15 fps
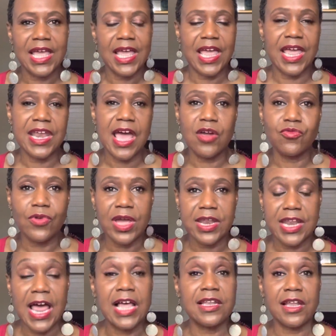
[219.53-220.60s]
and I read
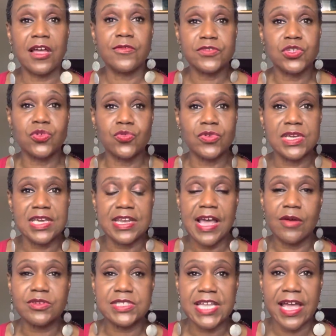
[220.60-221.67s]
it. I loved to read. I
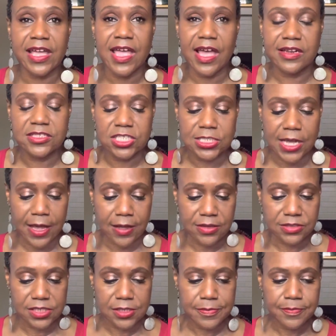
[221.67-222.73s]
was that kind of
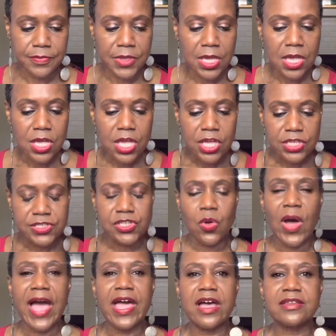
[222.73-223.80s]
child. So
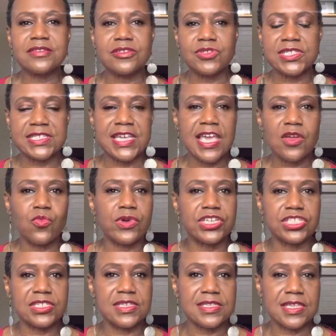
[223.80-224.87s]
I understand where
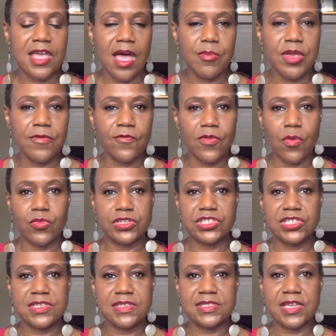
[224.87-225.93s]
she's coming from when
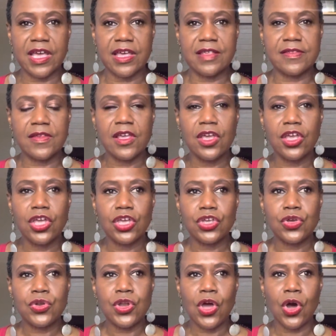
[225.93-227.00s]
she says,
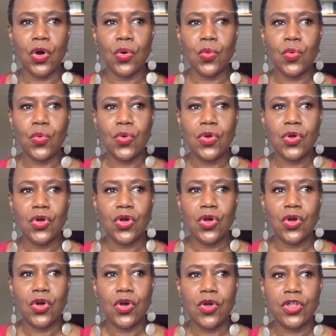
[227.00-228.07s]
you know,
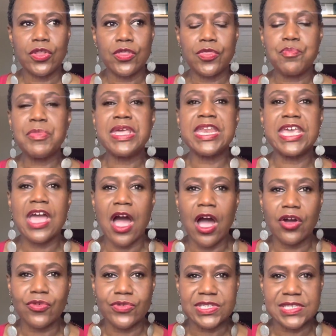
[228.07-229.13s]

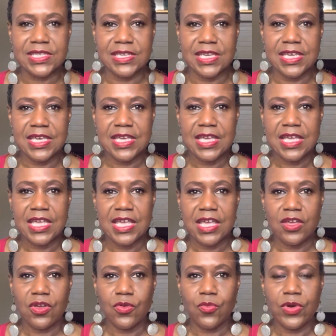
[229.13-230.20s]
mediocrity
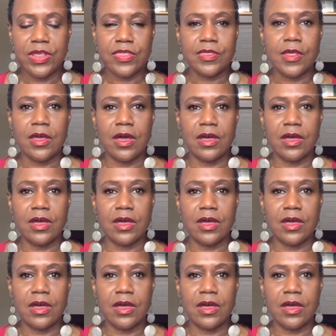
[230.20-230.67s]
with